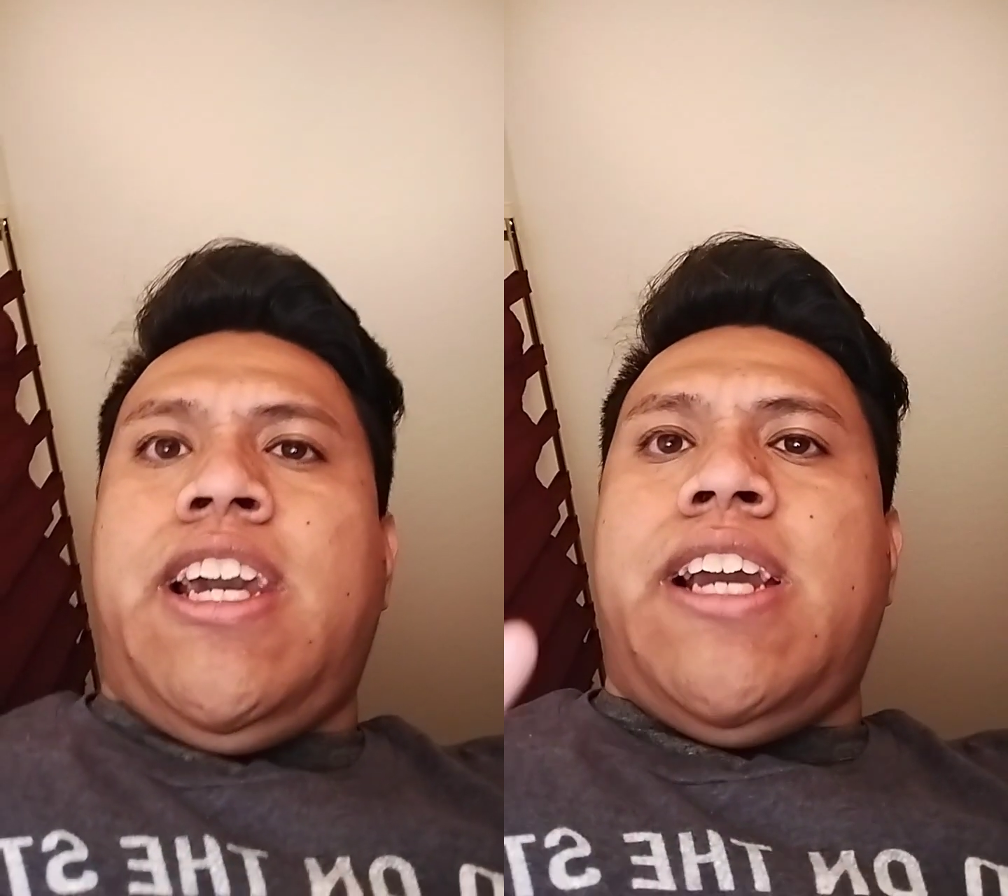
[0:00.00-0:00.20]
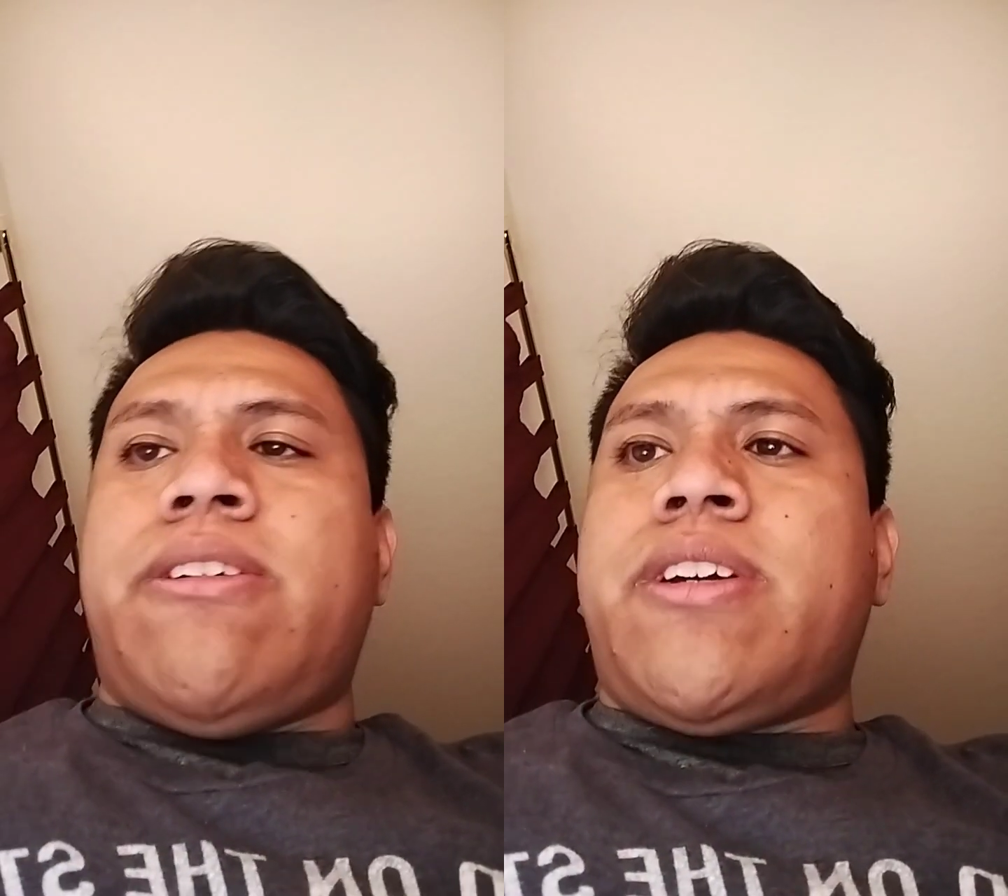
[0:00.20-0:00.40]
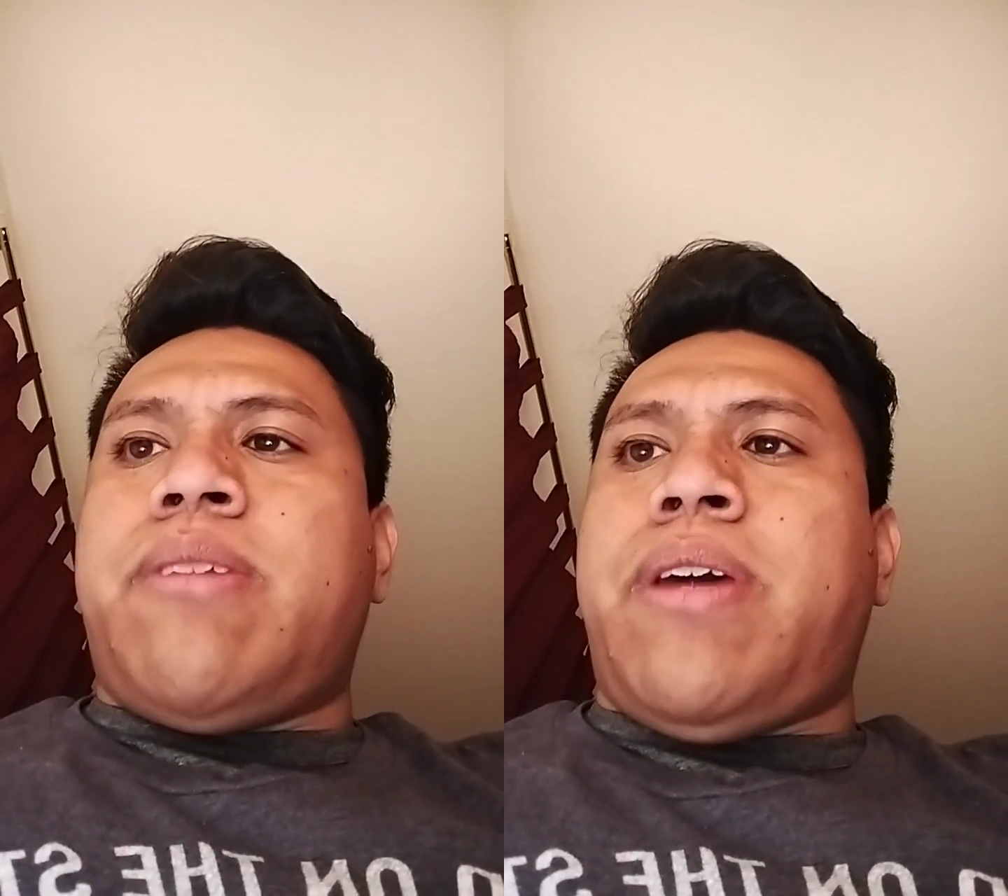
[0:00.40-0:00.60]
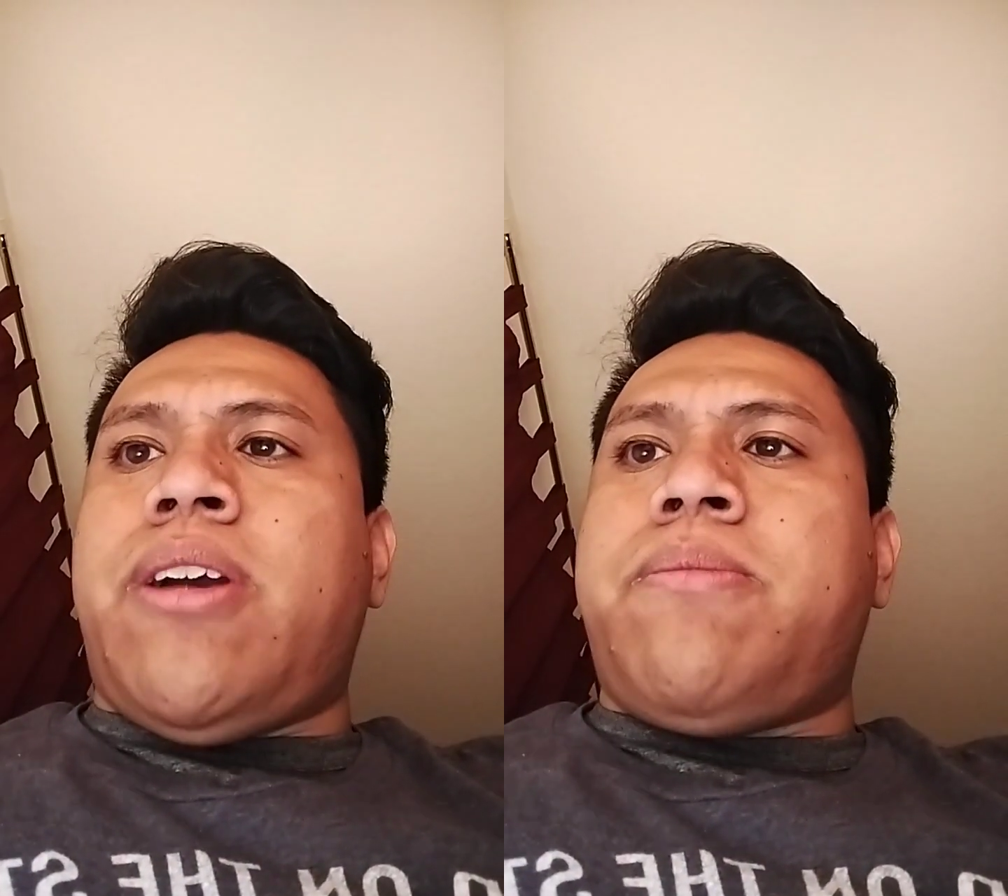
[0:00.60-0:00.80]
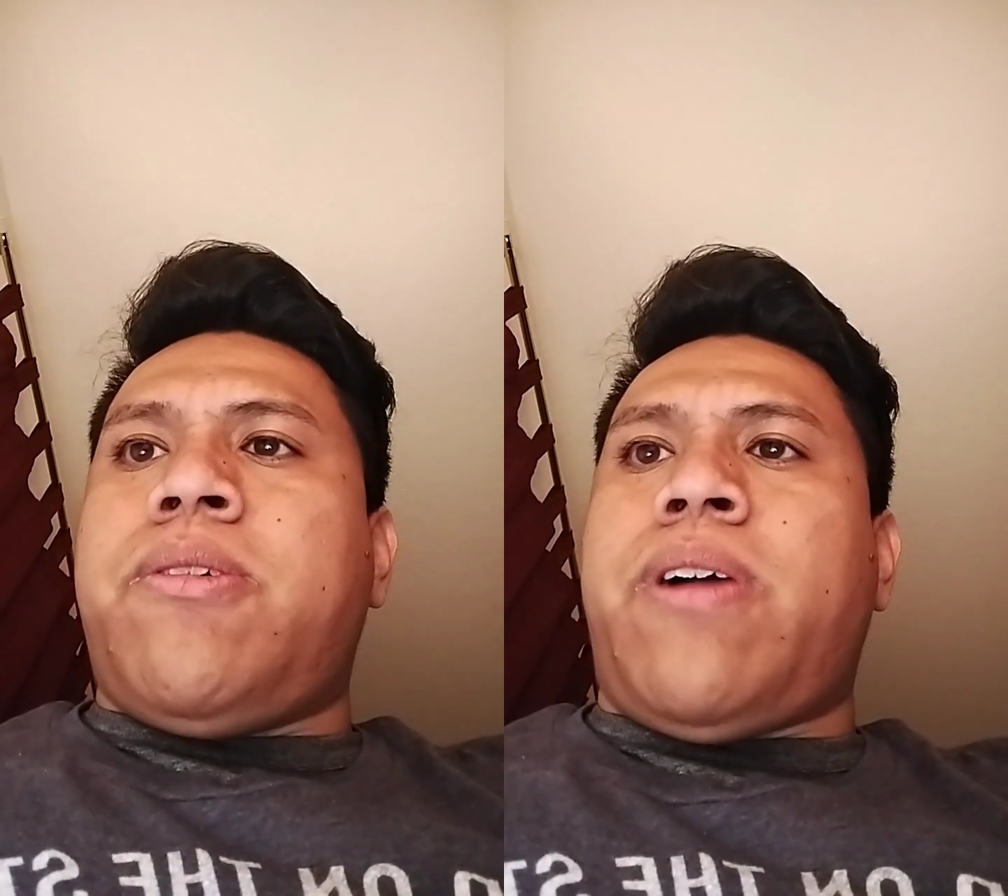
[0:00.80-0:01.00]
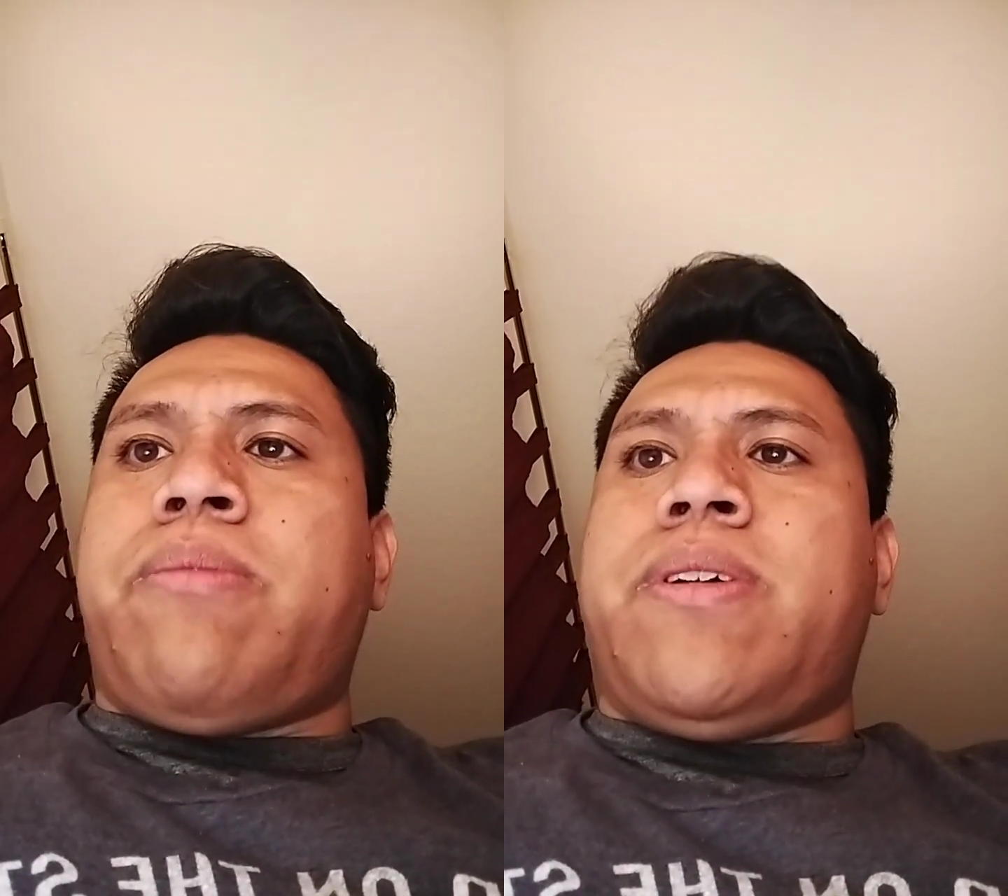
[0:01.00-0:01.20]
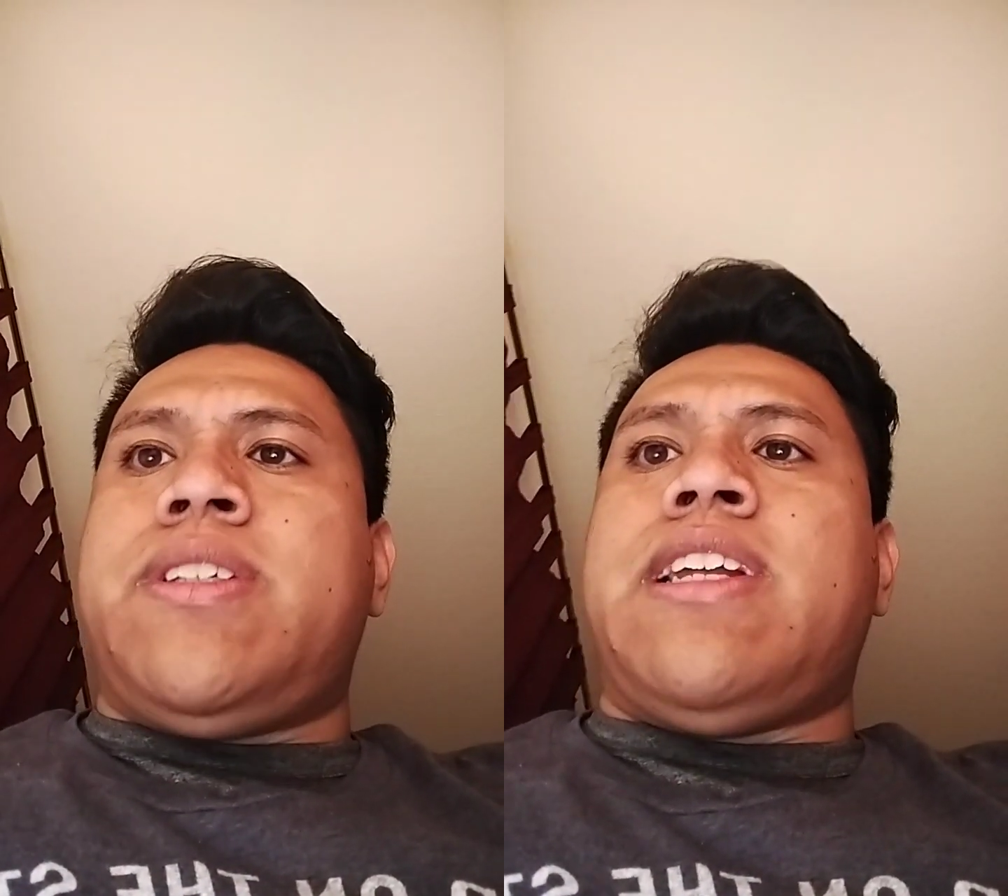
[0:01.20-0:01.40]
and other comparable properties